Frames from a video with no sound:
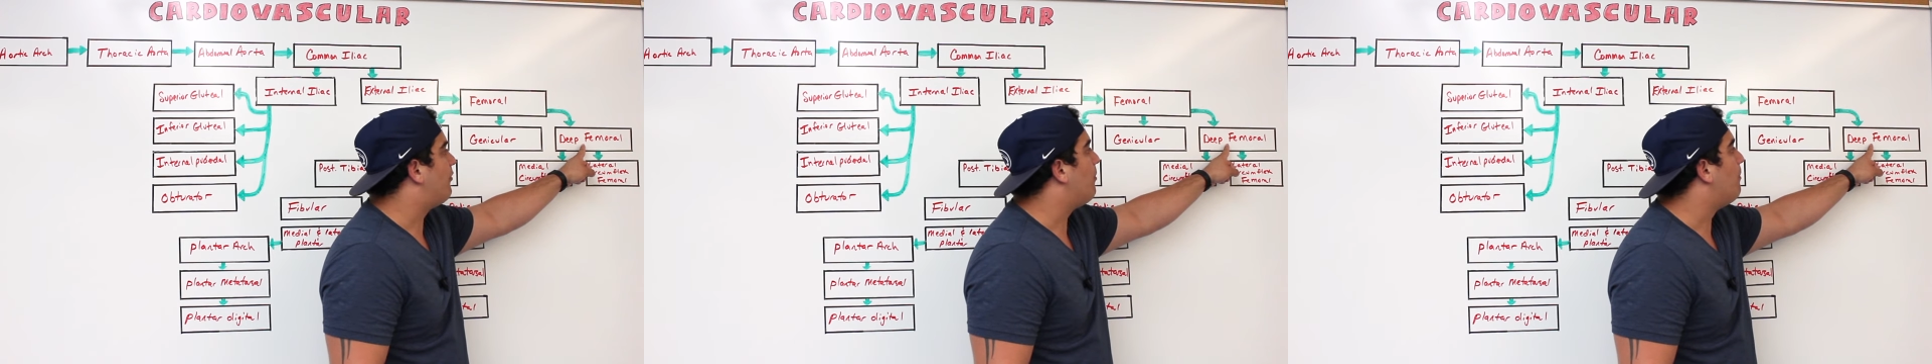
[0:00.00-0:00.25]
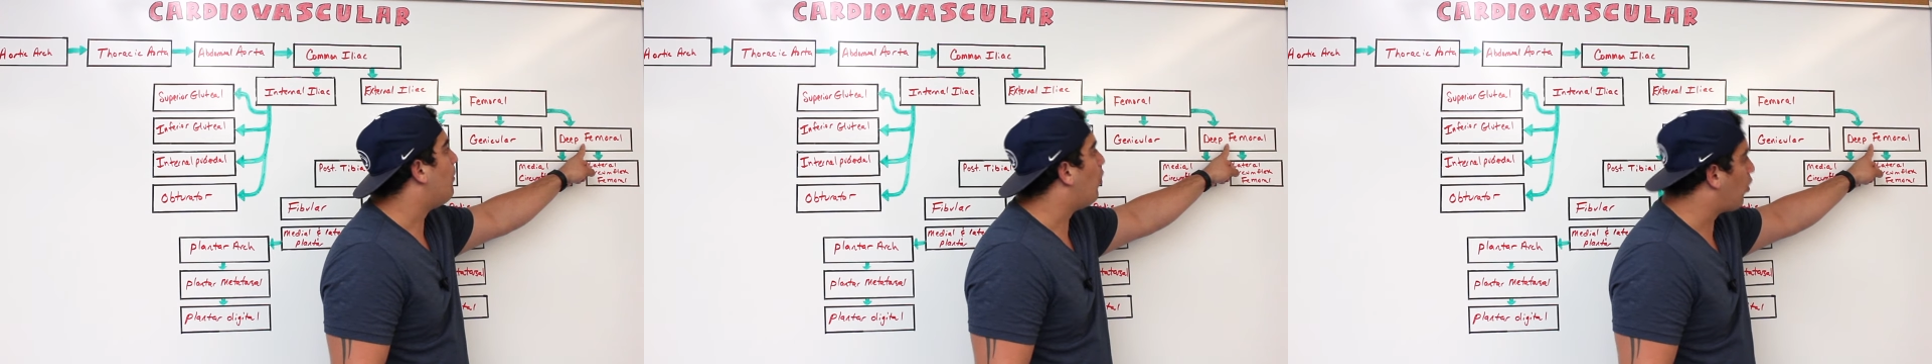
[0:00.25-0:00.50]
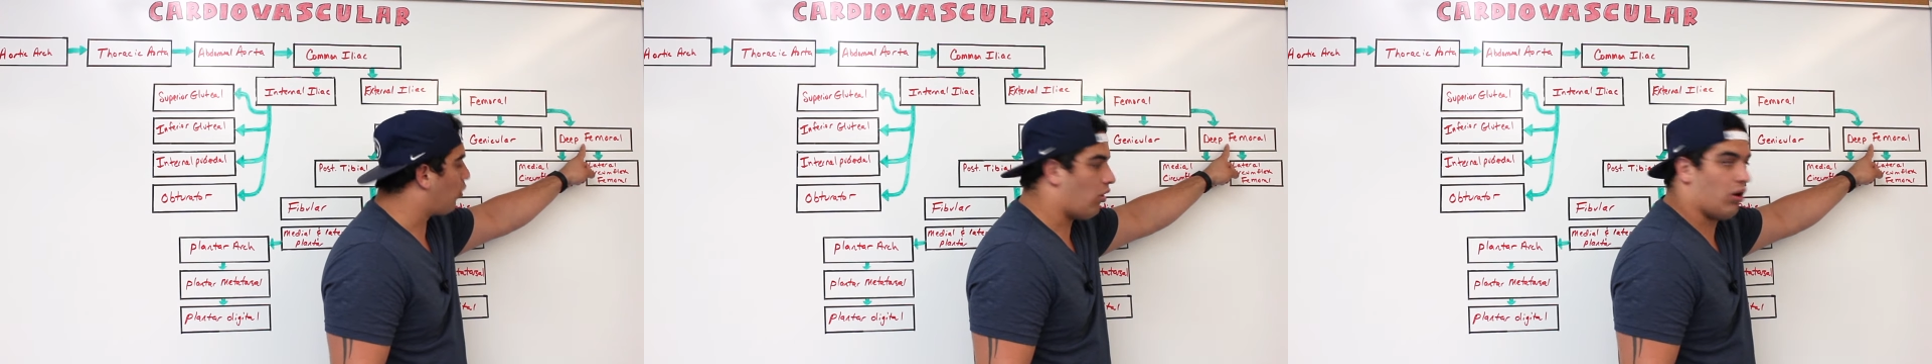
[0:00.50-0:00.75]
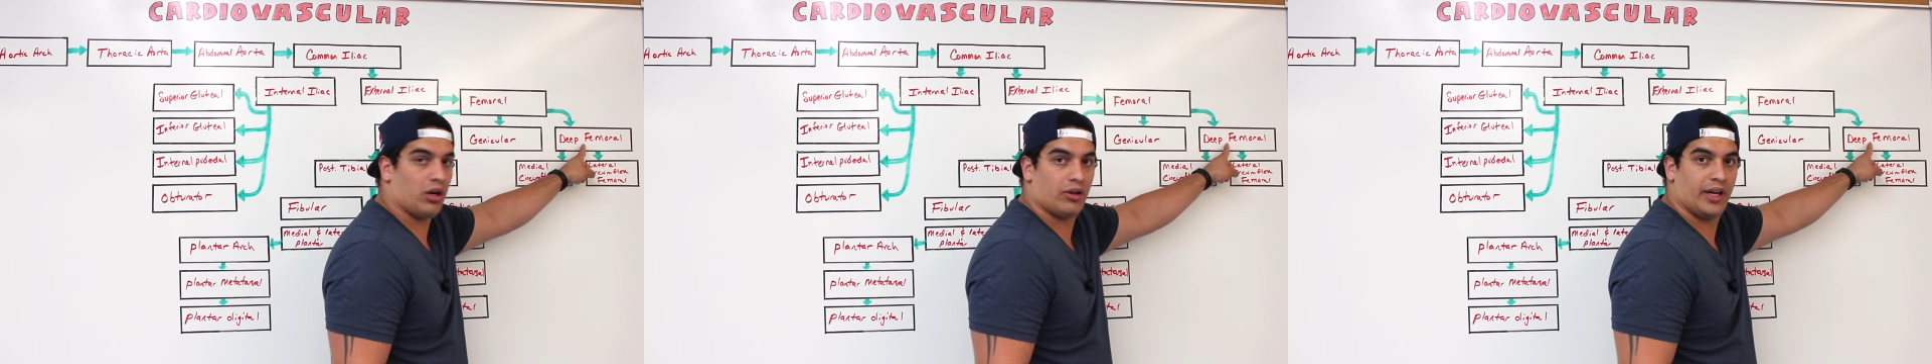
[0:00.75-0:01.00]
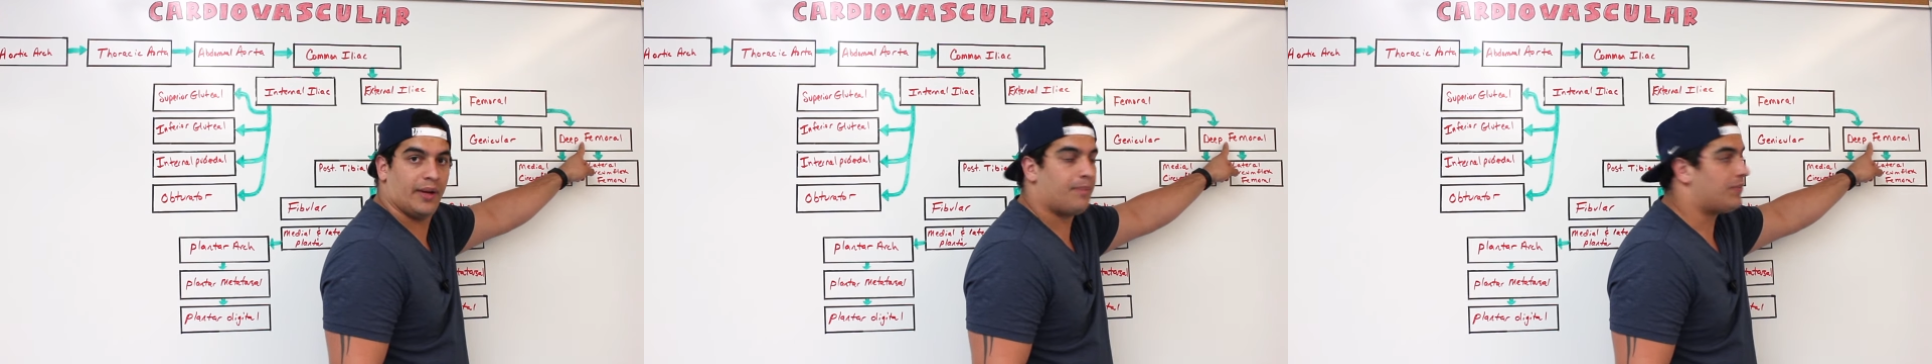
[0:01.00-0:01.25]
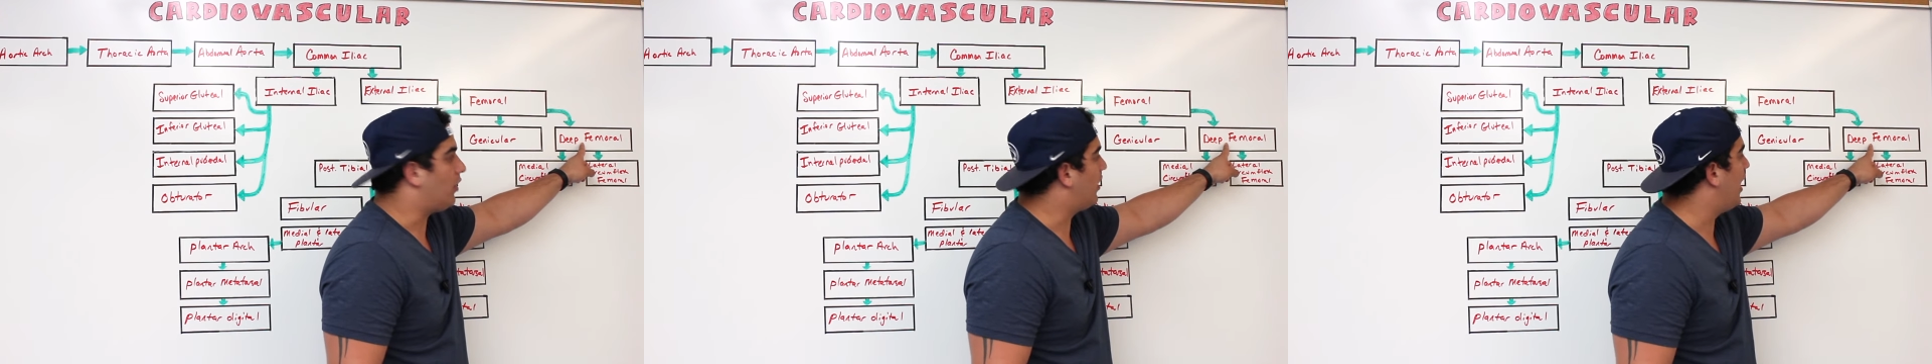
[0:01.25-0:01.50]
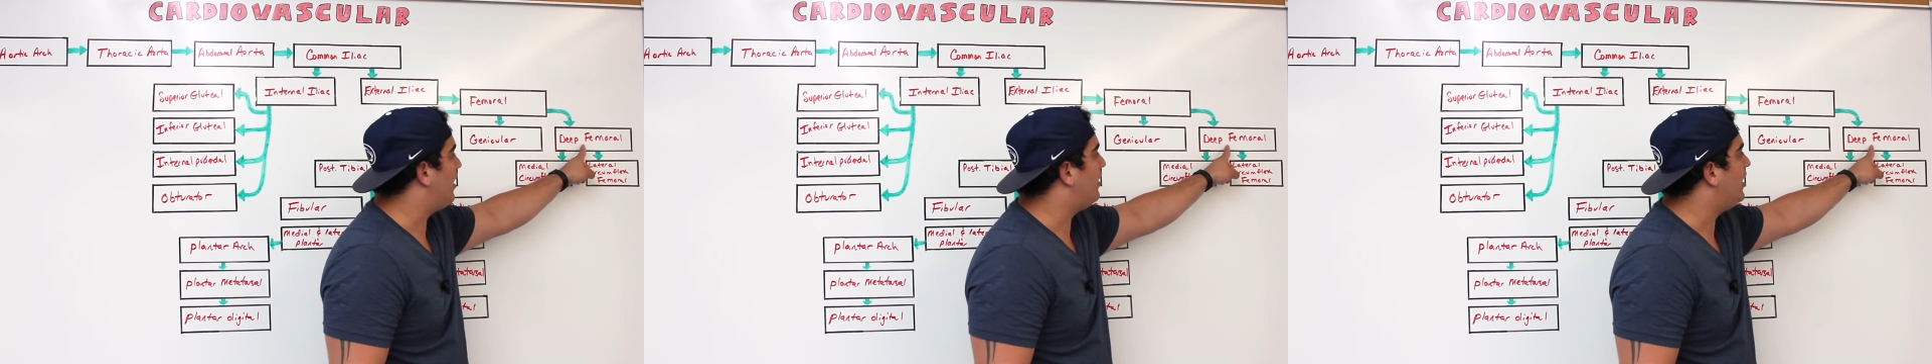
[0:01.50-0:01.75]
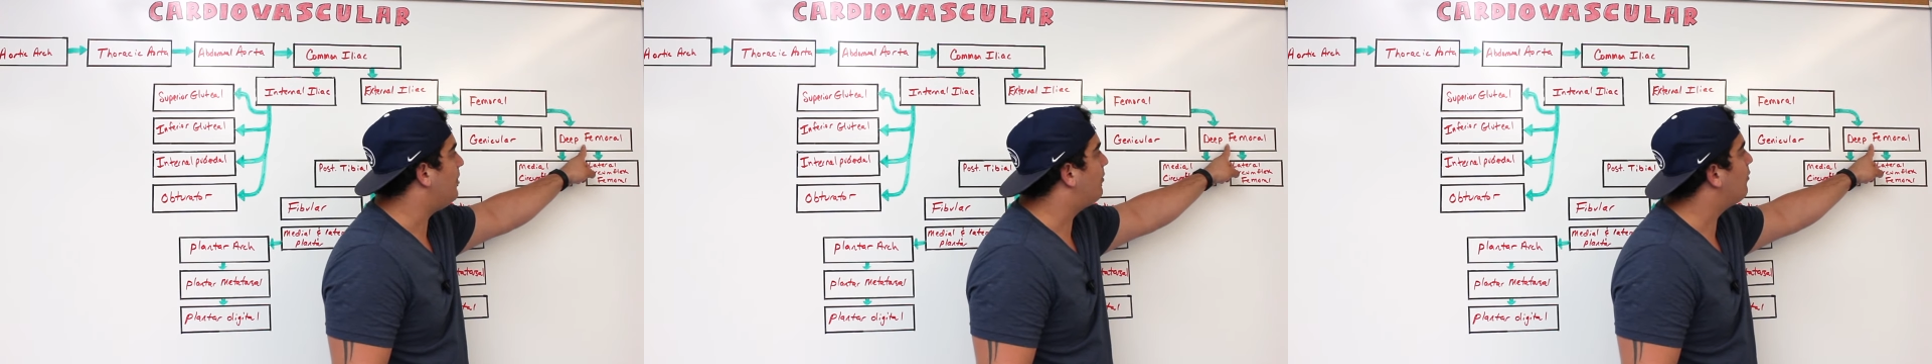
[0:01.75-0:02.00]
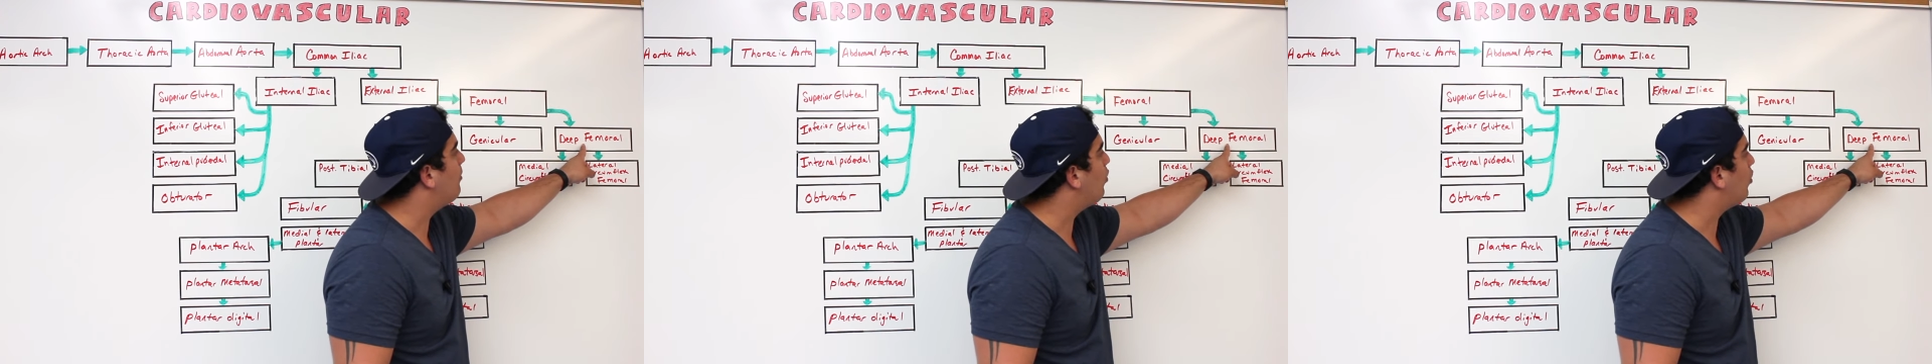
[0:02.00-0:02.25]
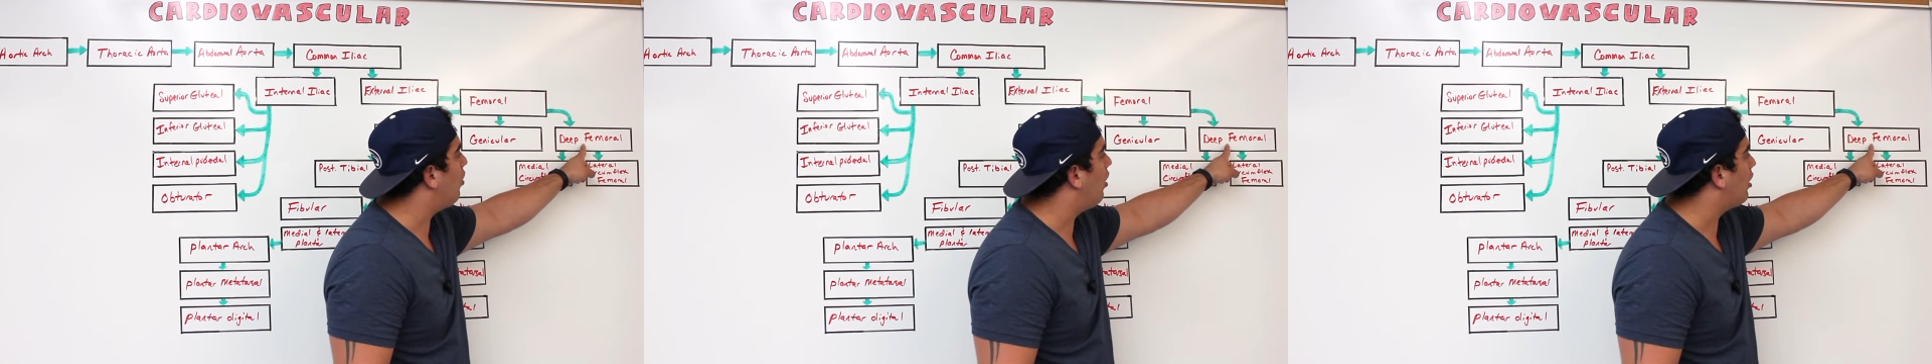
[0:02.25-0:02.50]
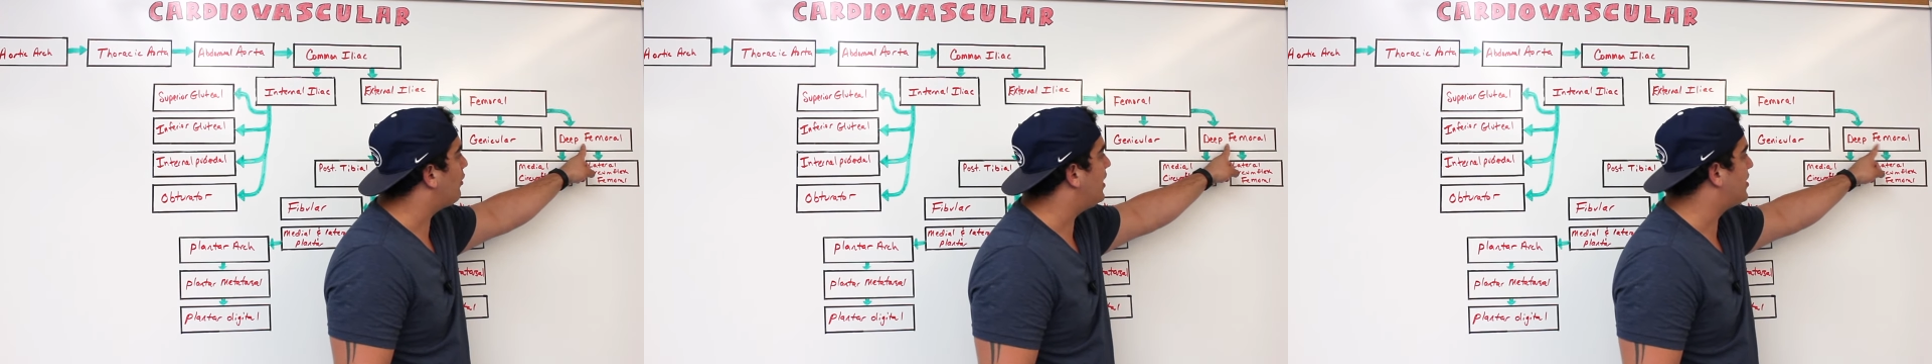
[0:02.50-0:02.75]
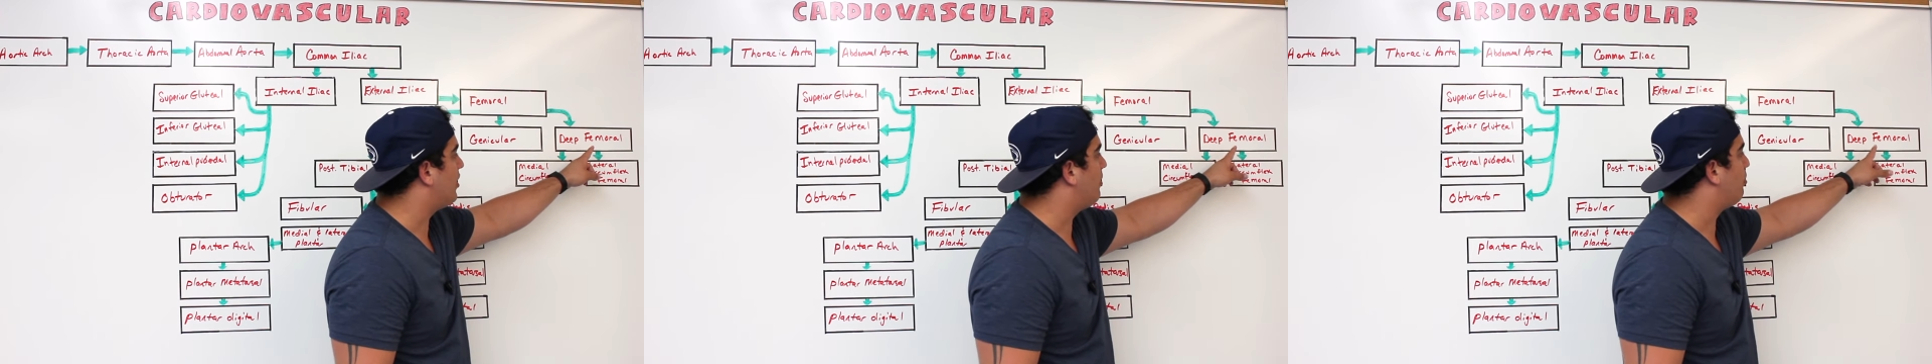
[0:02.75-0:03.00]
femoral artery. Okay, and the deep femoral artery is going to